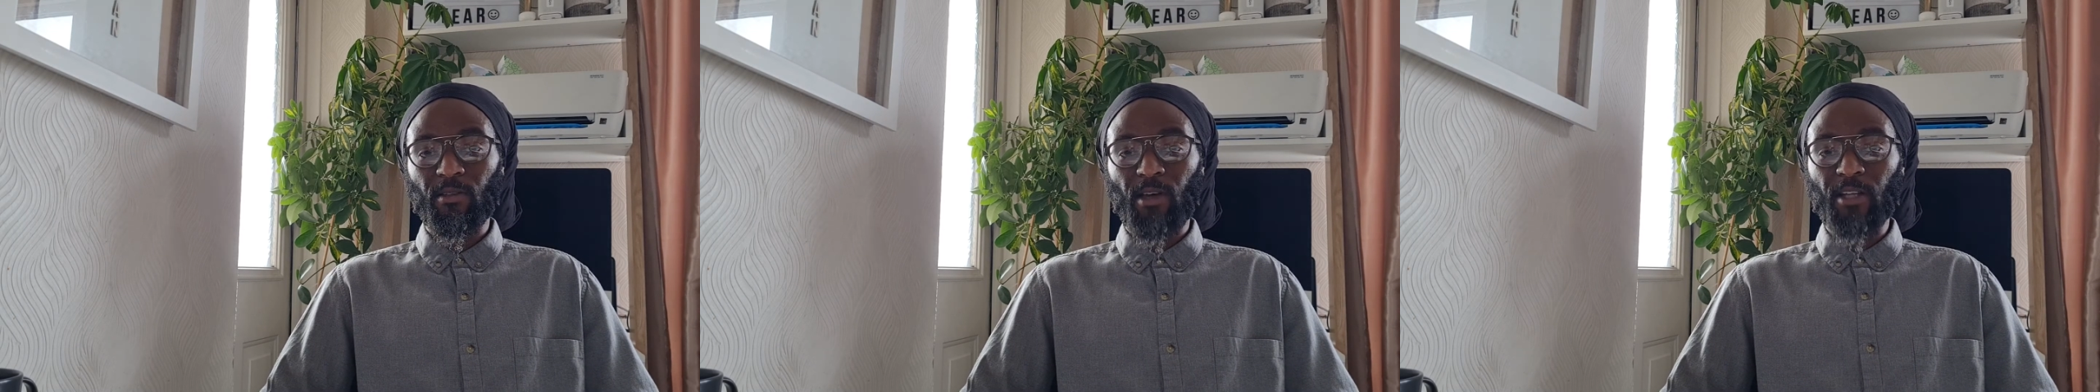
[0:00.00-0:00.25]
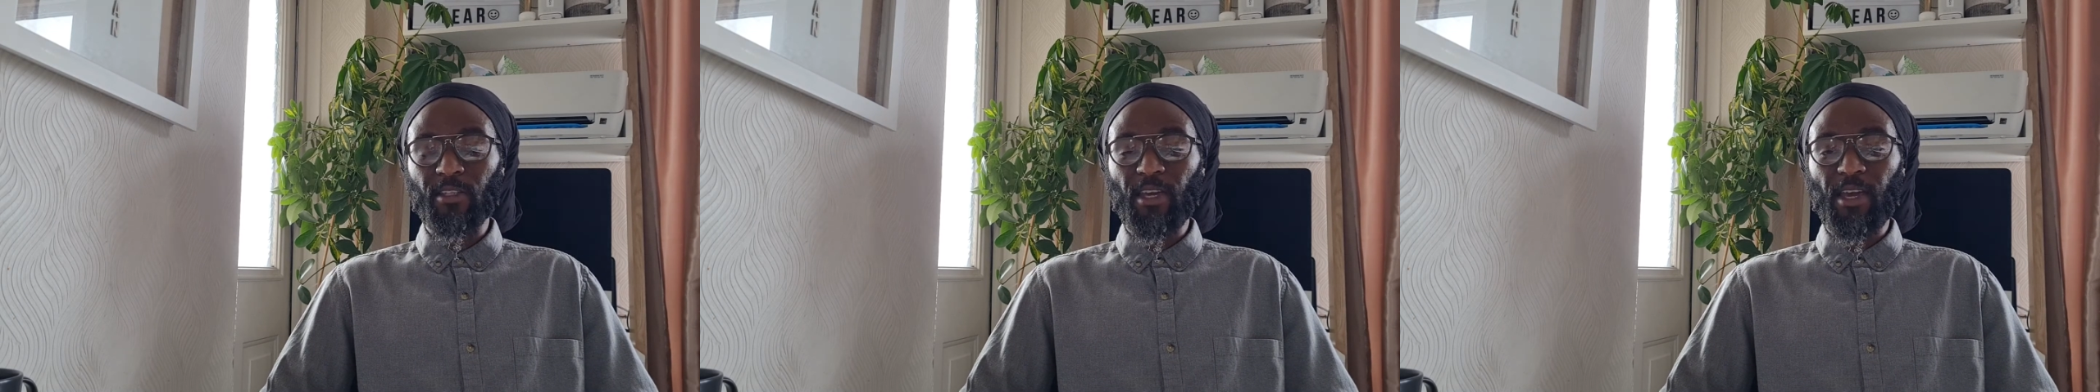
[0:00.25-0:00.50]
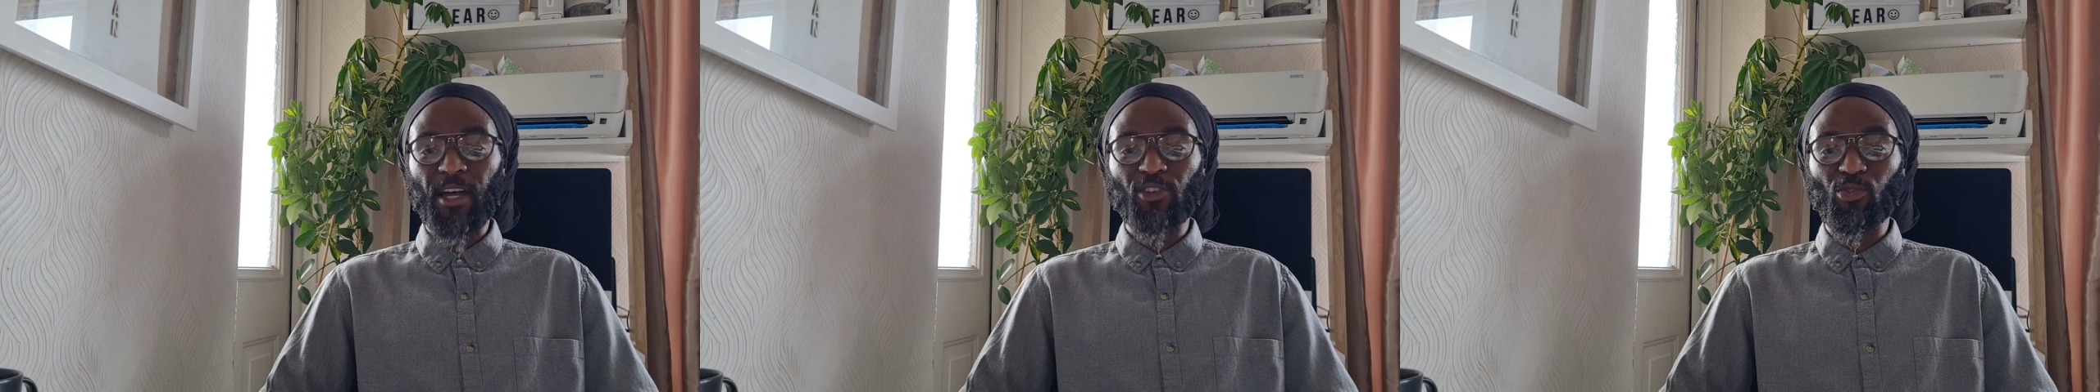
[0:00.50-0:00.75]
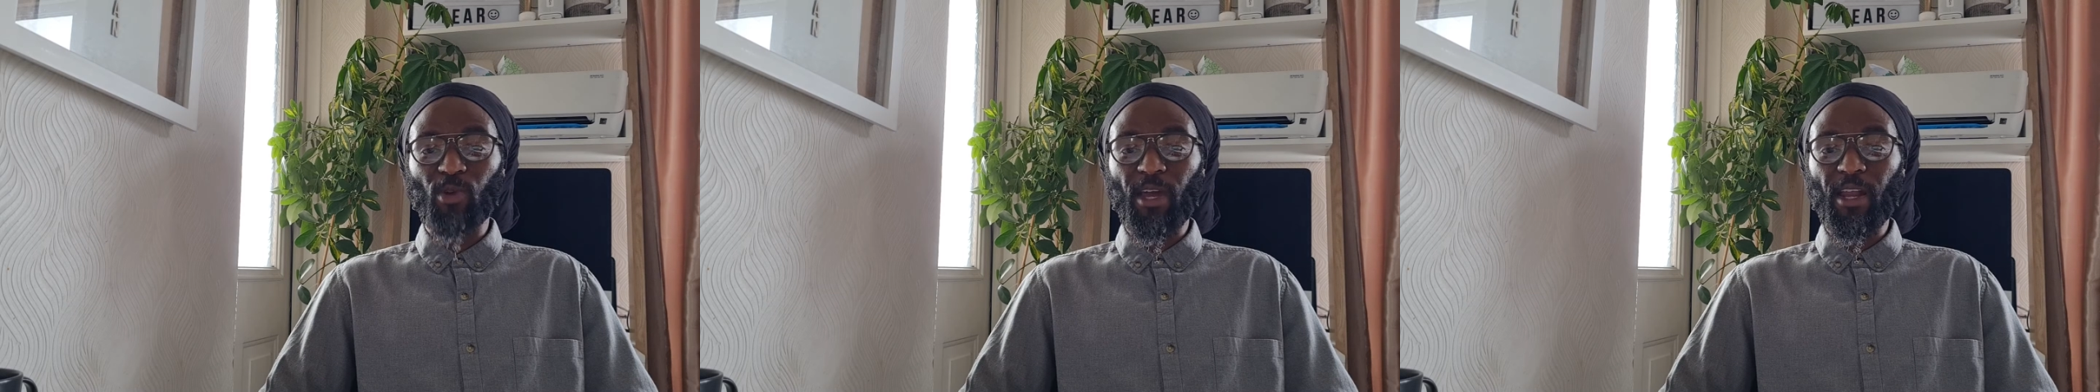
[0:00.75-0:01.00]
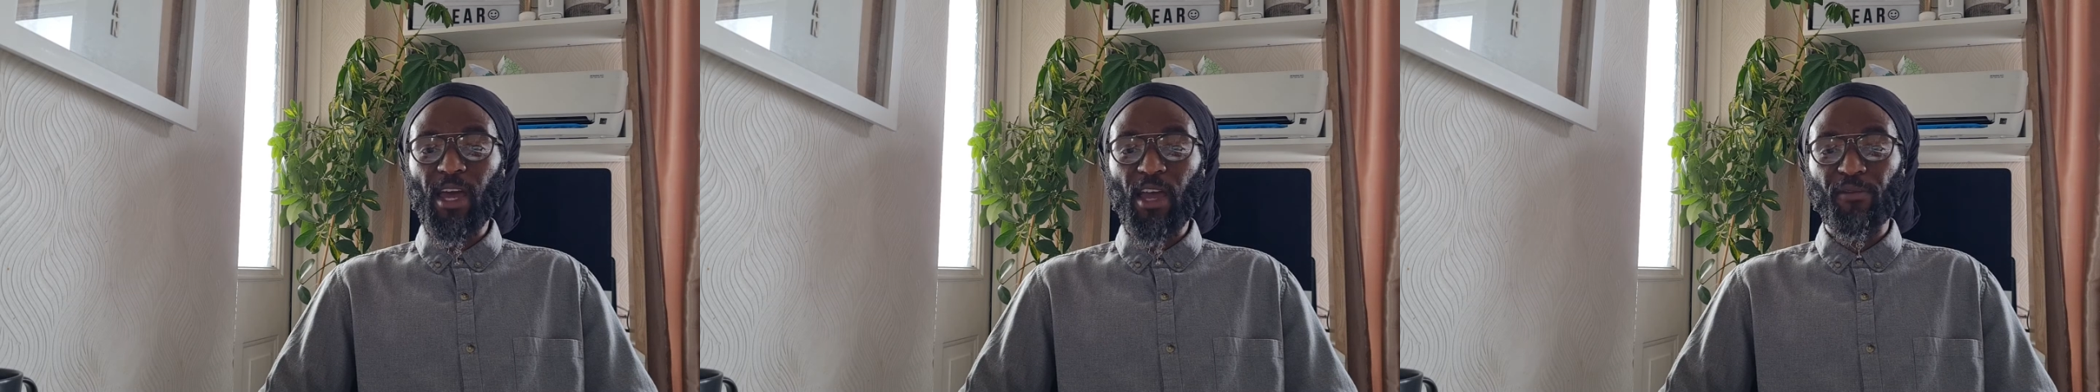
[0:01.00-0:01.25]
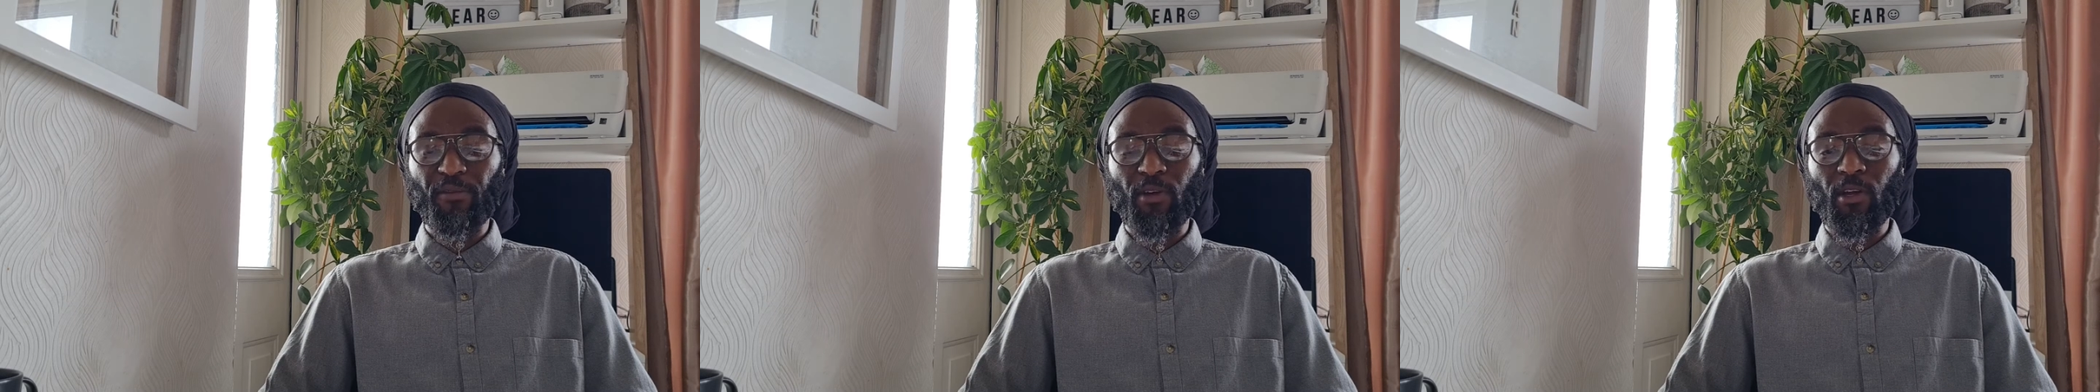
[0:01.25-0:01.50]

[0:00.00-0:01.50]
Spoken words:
and take control of your life.